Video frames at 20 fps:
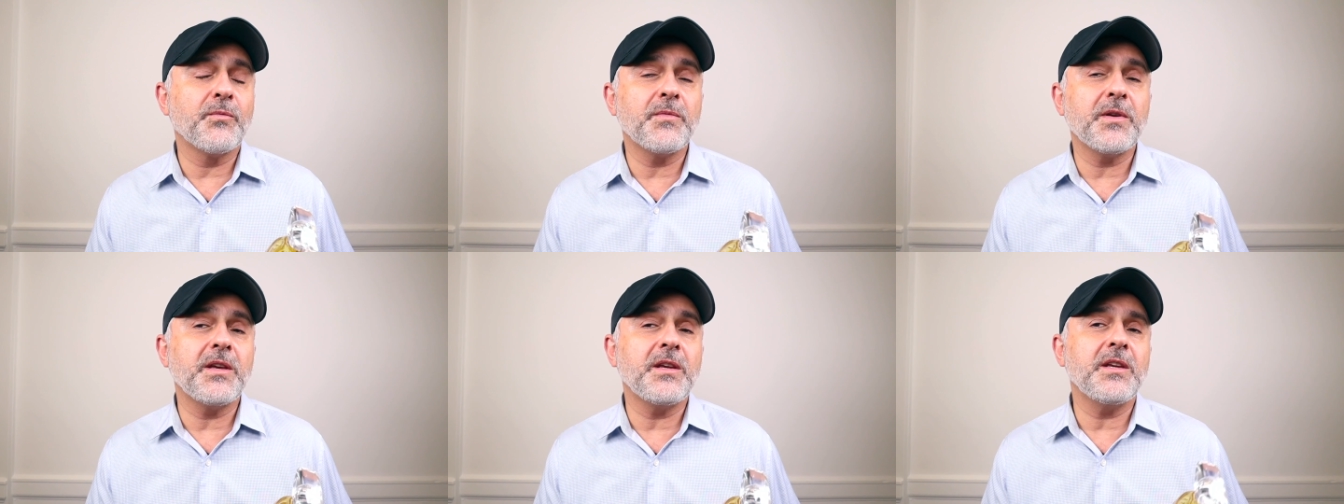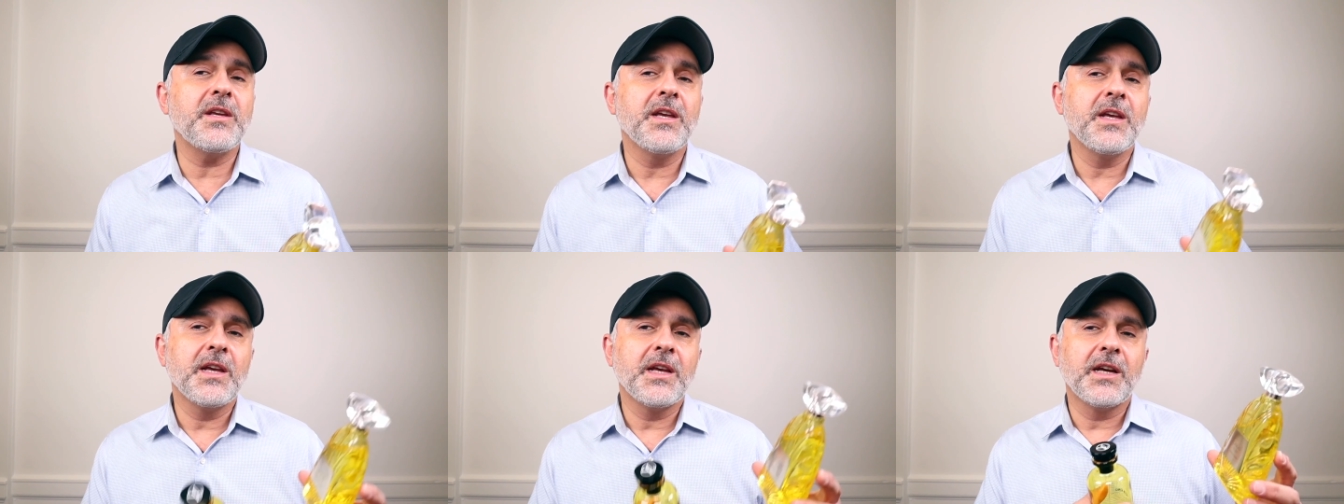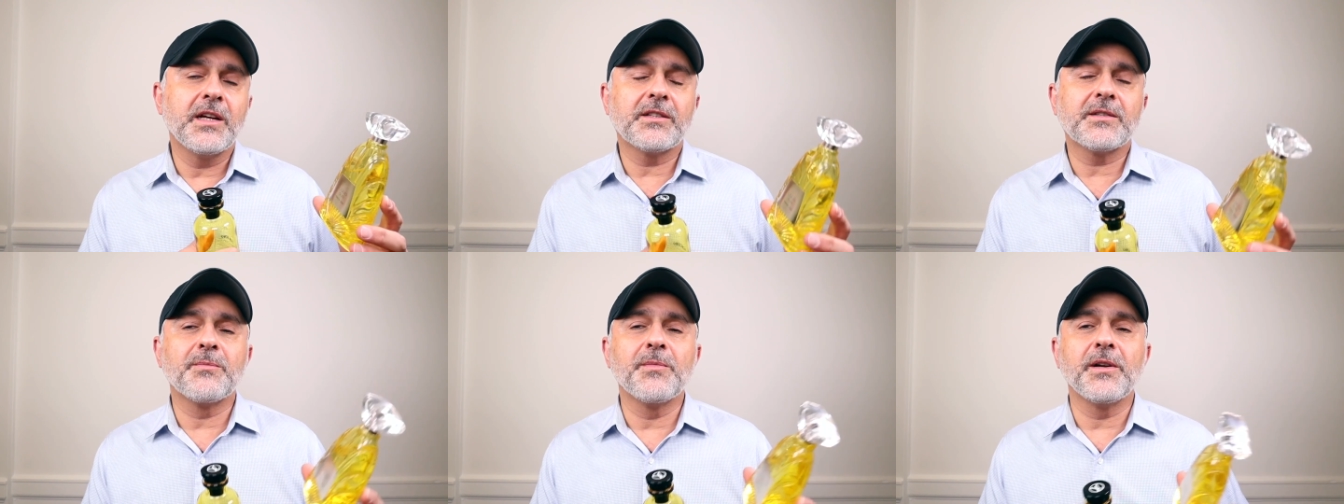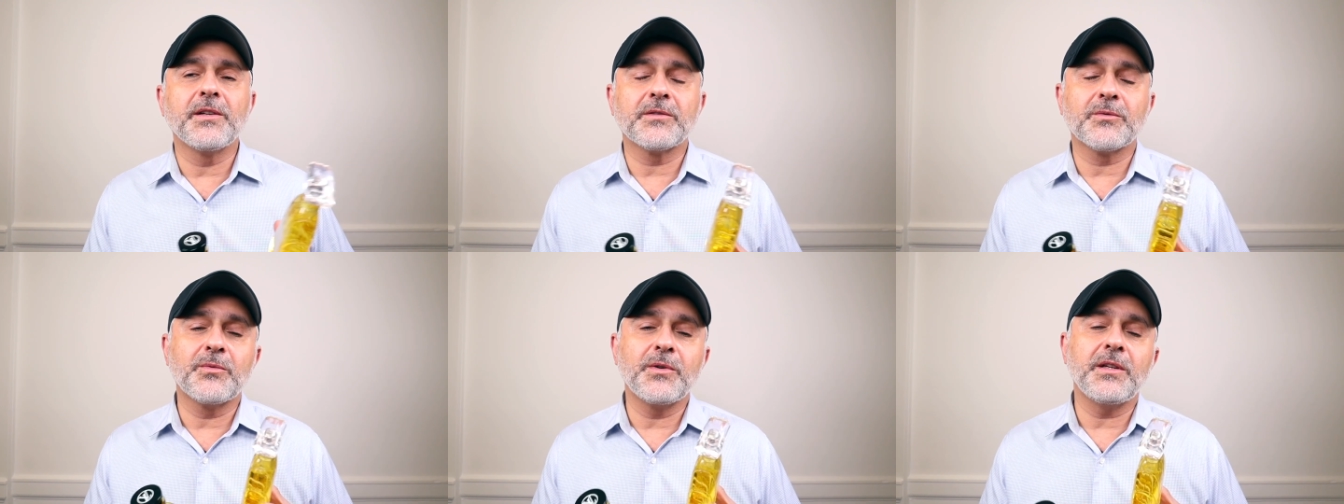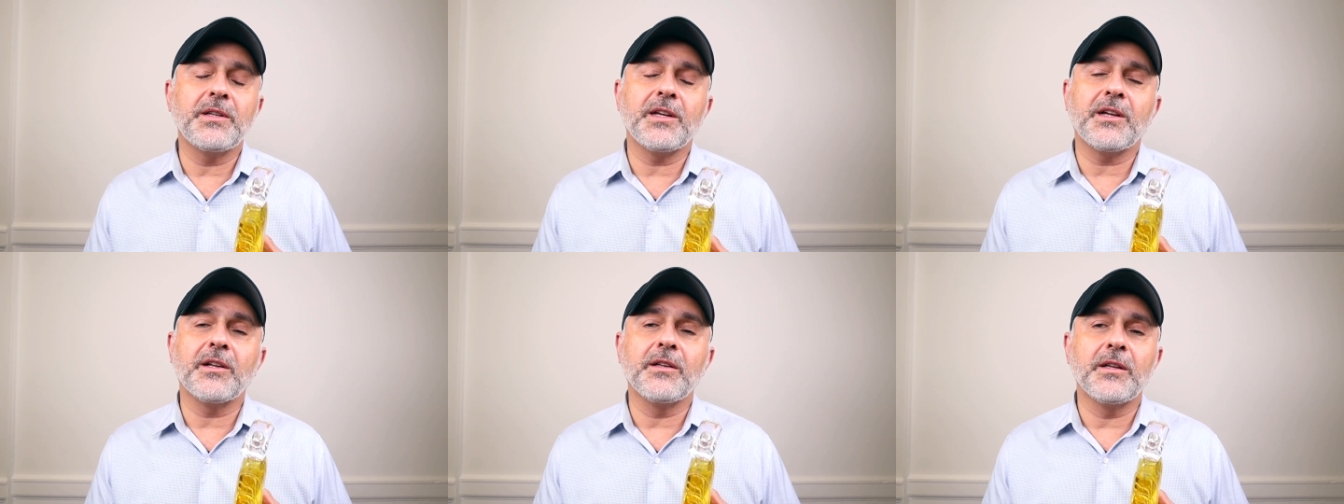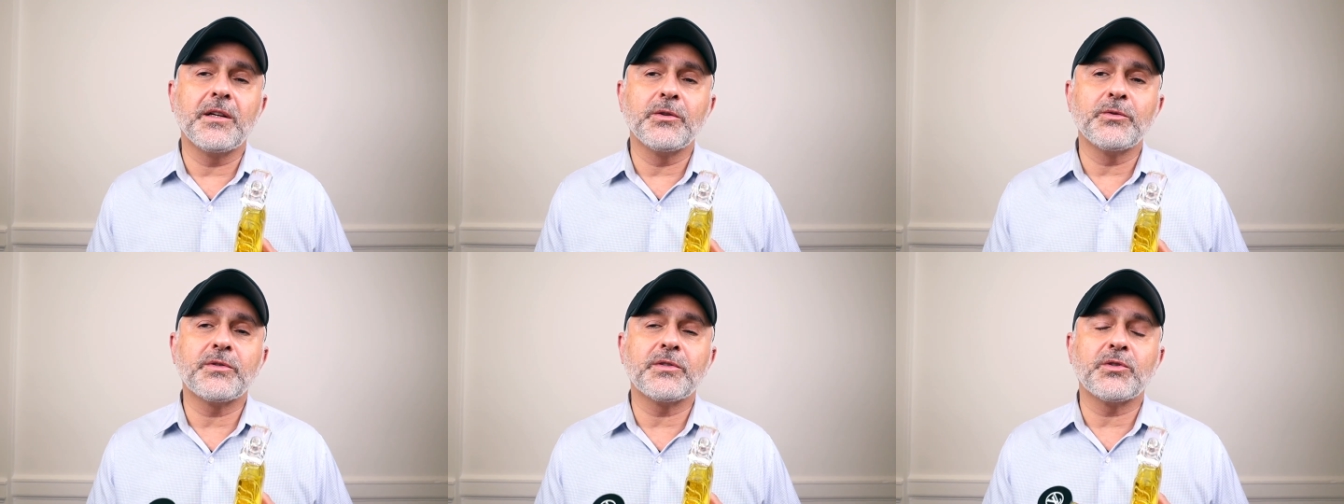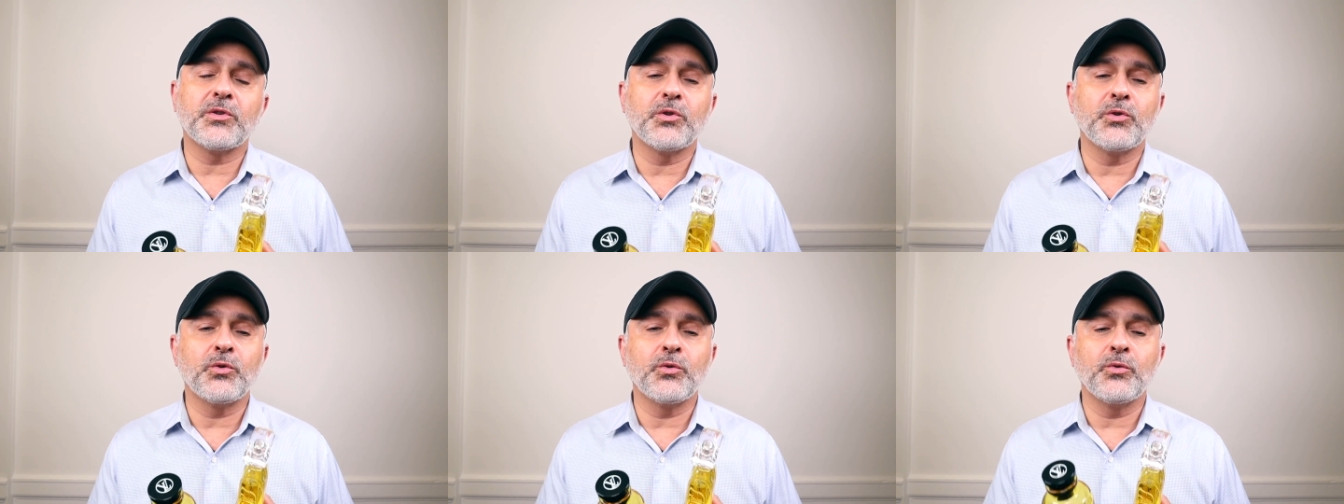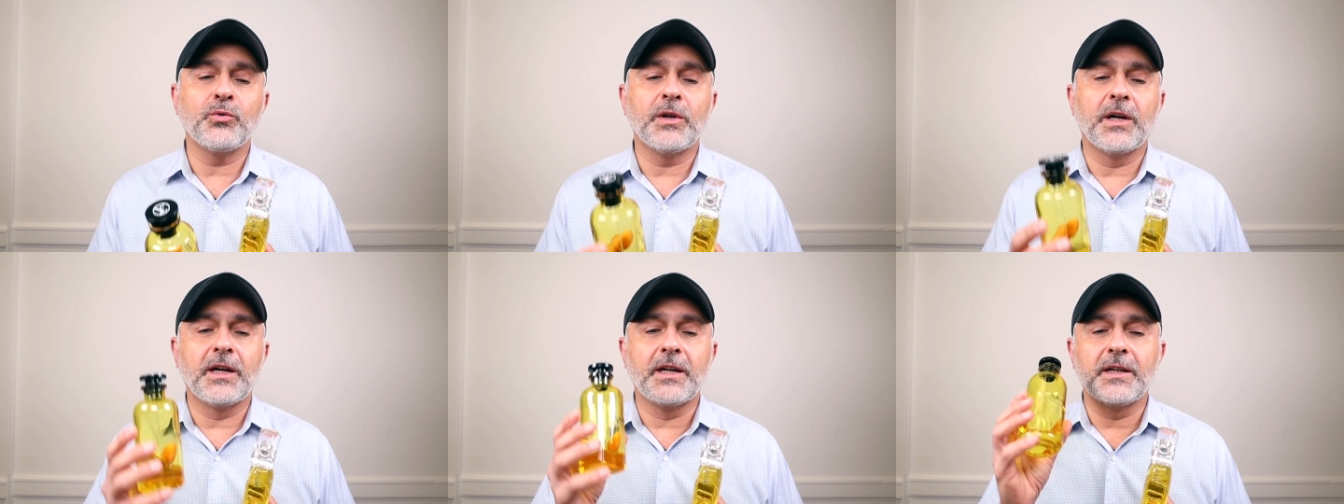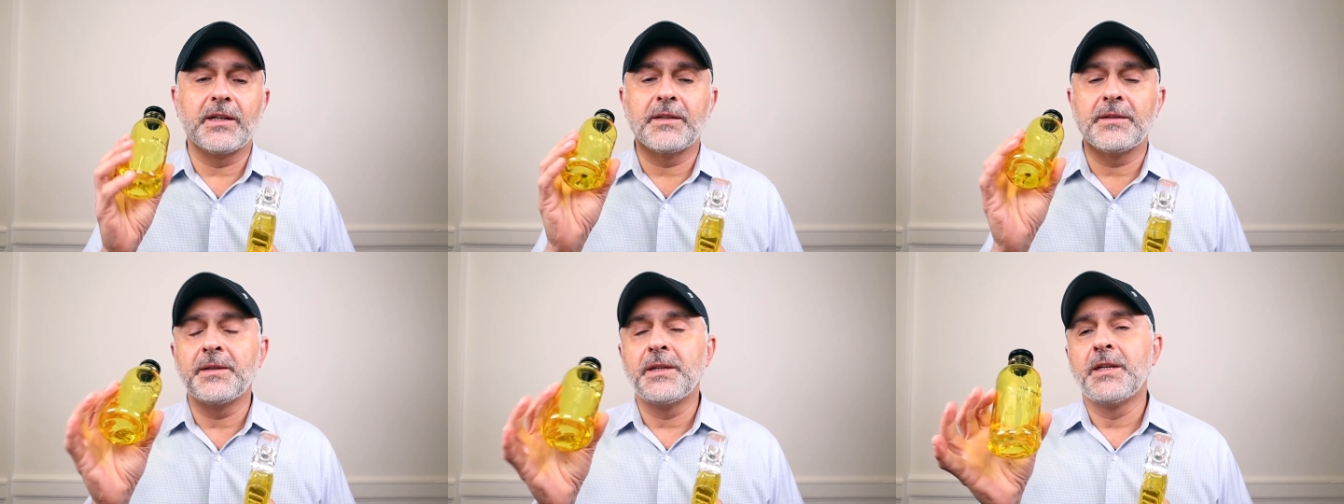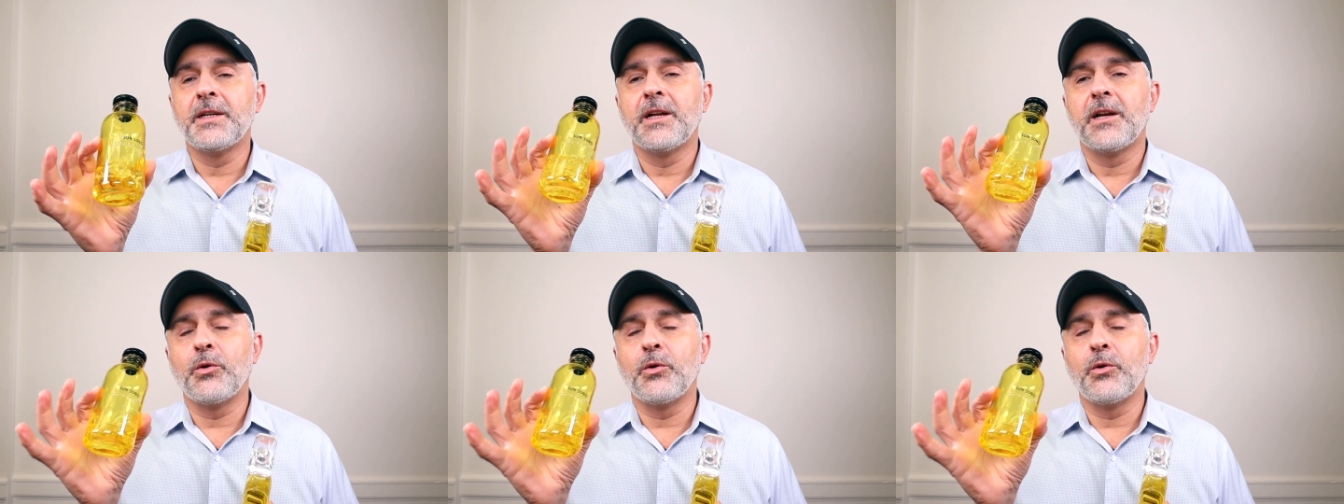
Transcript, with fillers: me, it smells really close to uh,